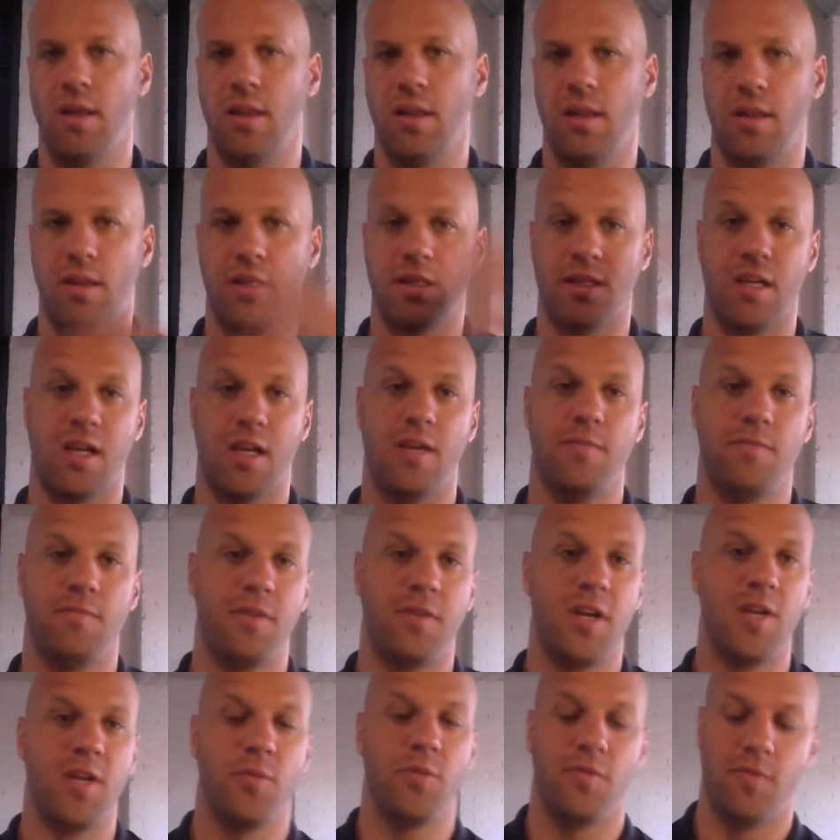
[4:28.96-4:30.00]
the time
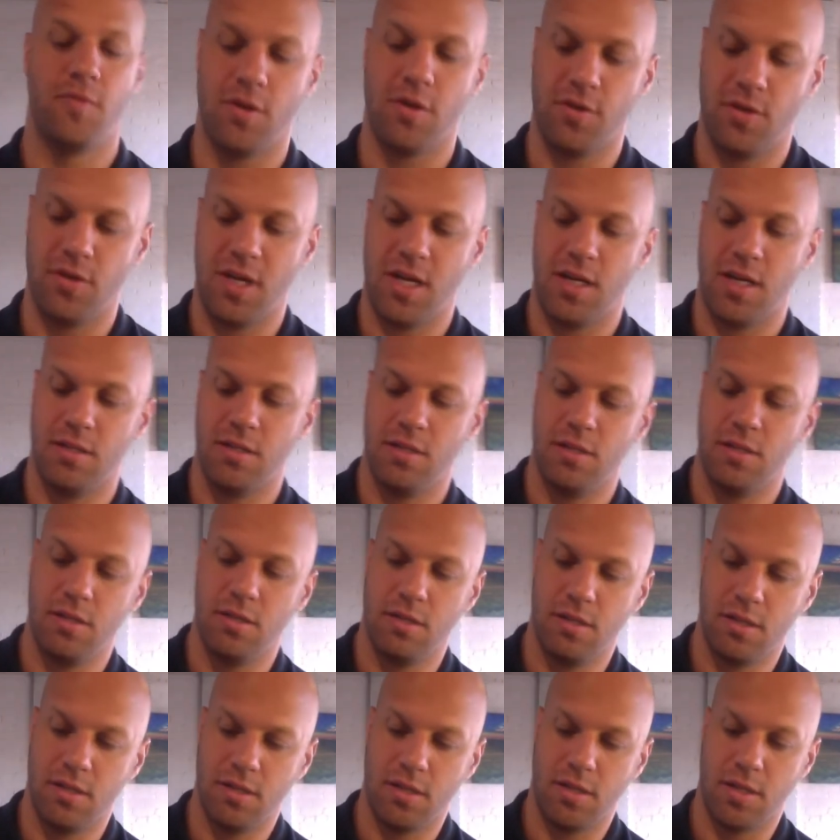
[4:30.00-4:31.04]
frame of all that,
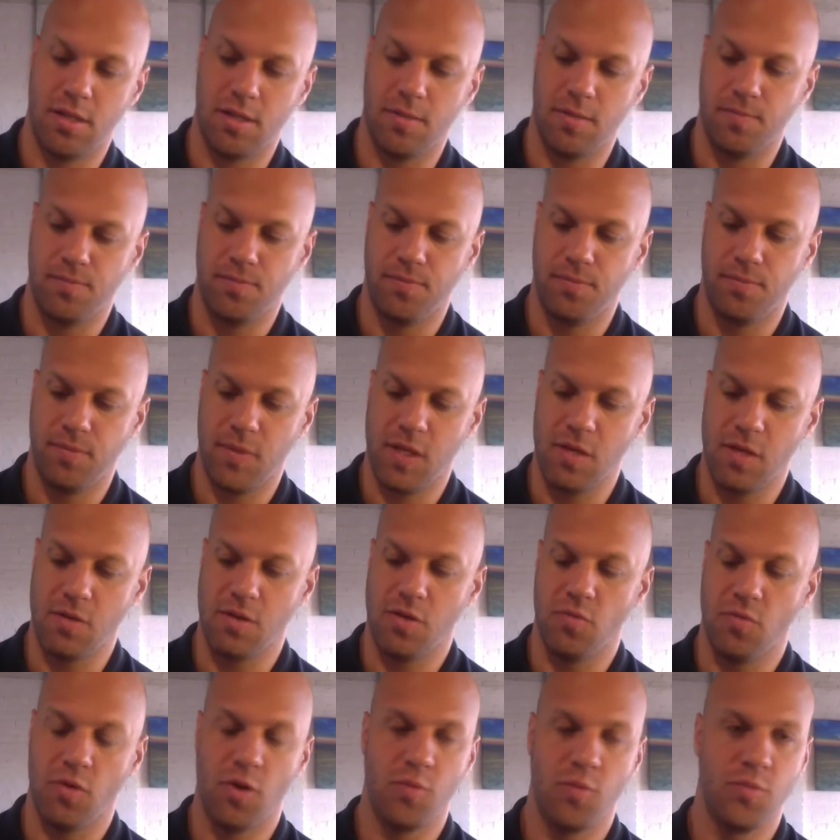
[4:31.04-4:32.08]

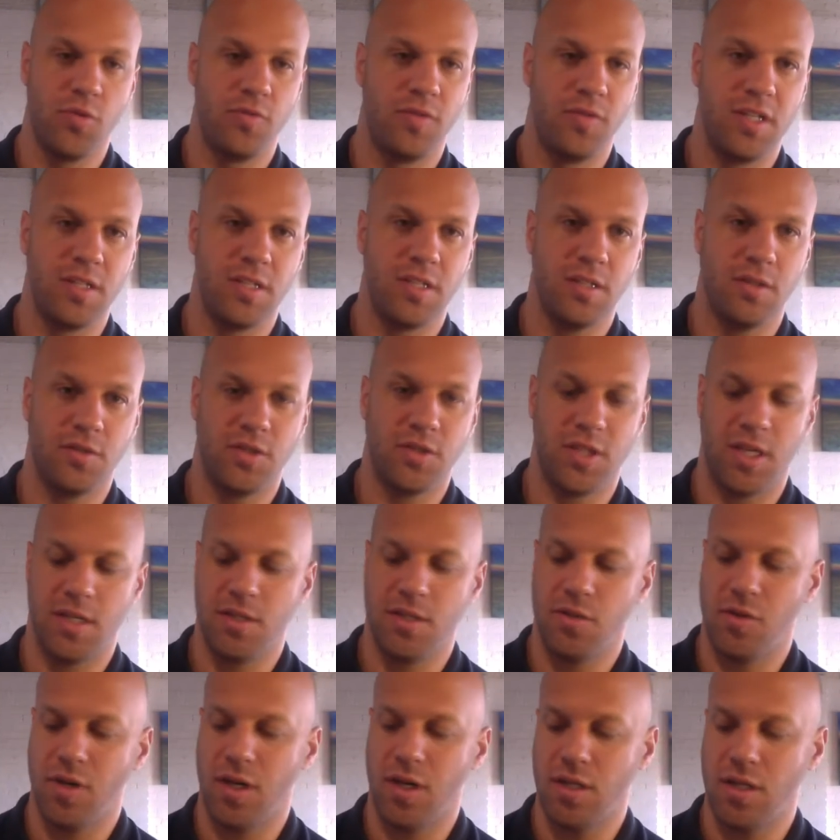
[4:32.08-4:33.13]
you won't move in till
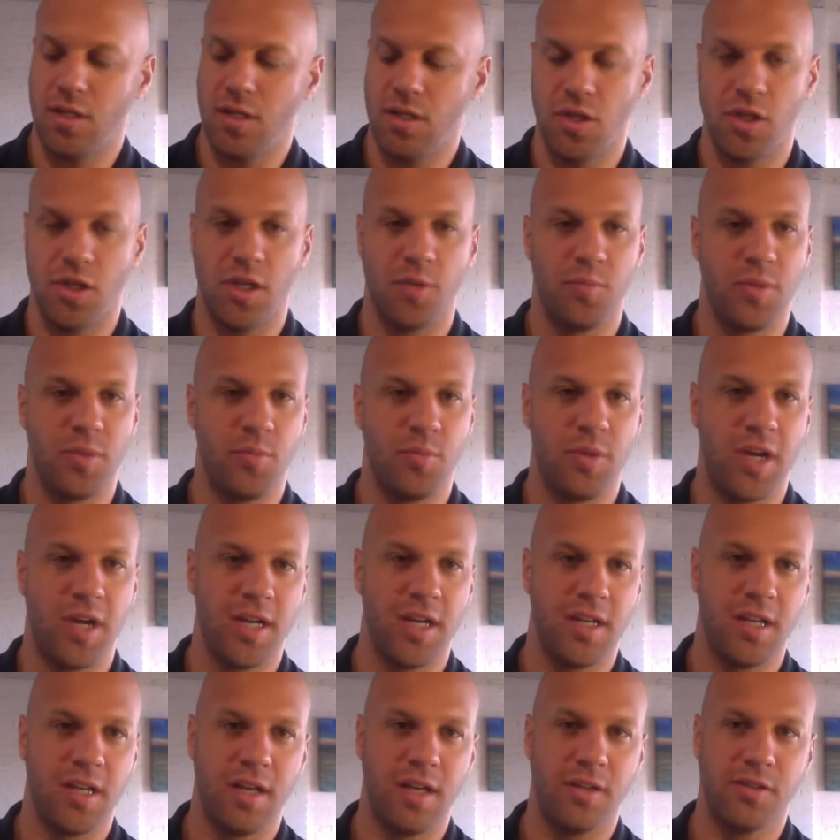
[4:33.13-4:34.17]
January. You can be
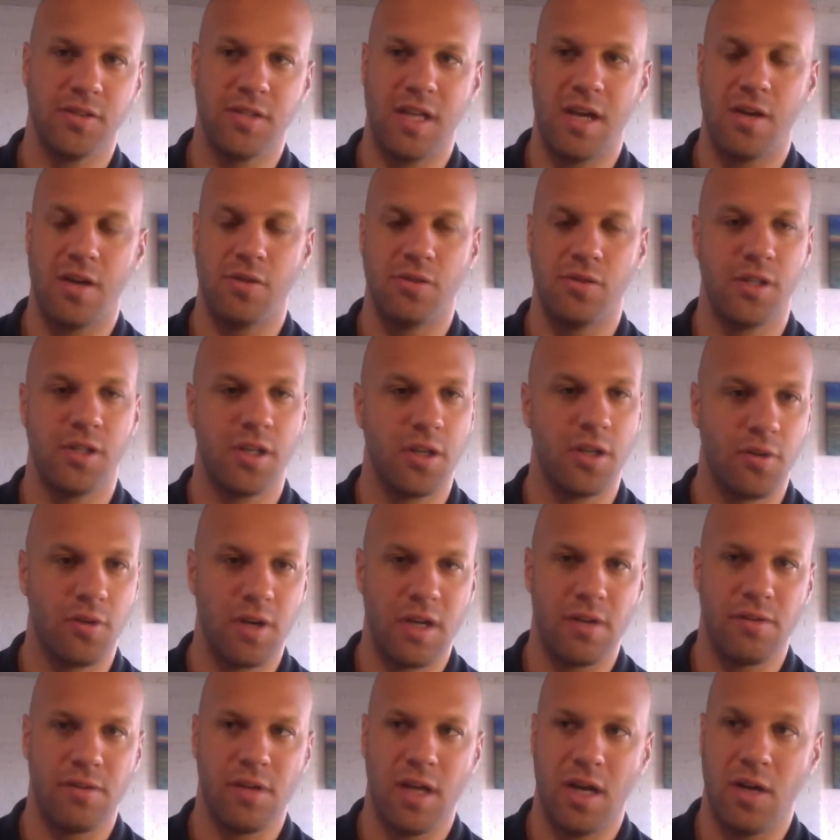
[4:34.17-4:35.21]
buying a house now, looking
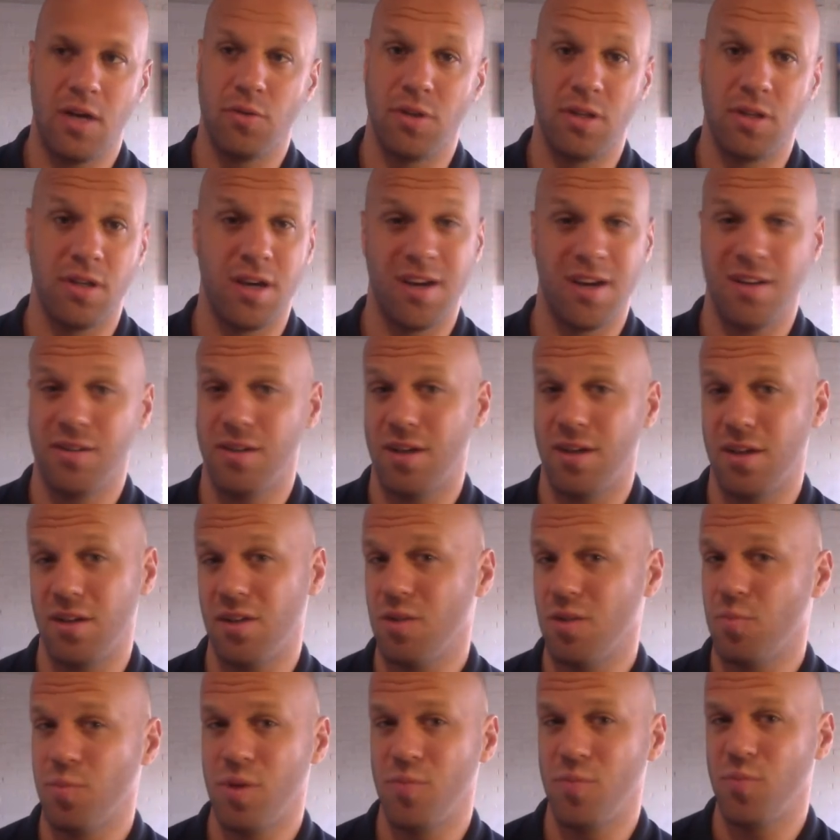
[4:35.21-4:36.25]
around now, when not a lot of
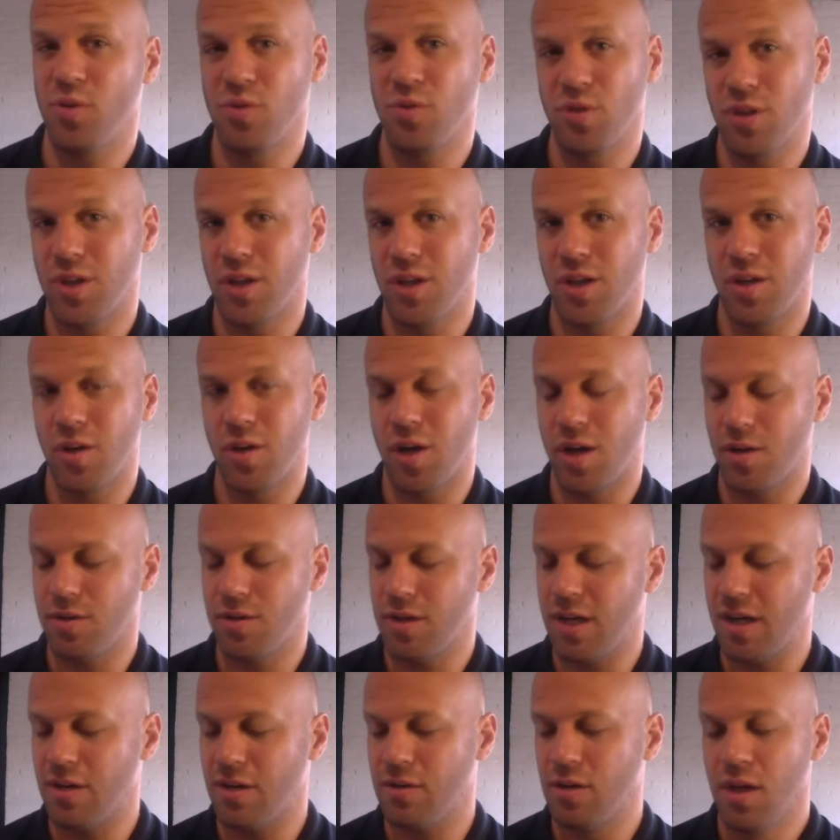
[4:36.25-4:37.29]
other people are looking around
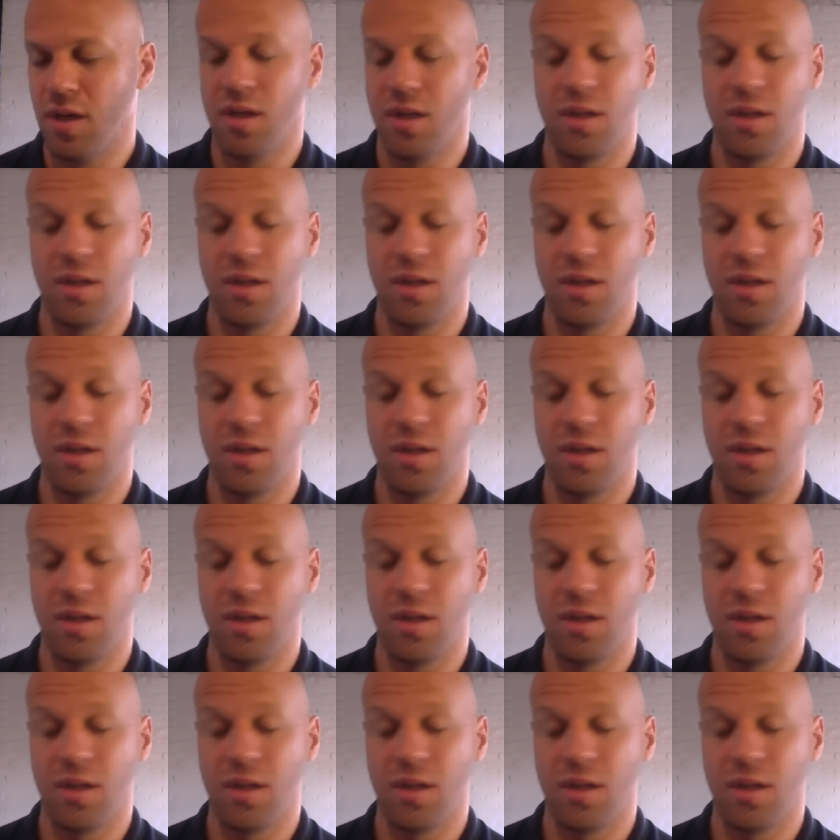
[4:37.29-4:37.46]
now.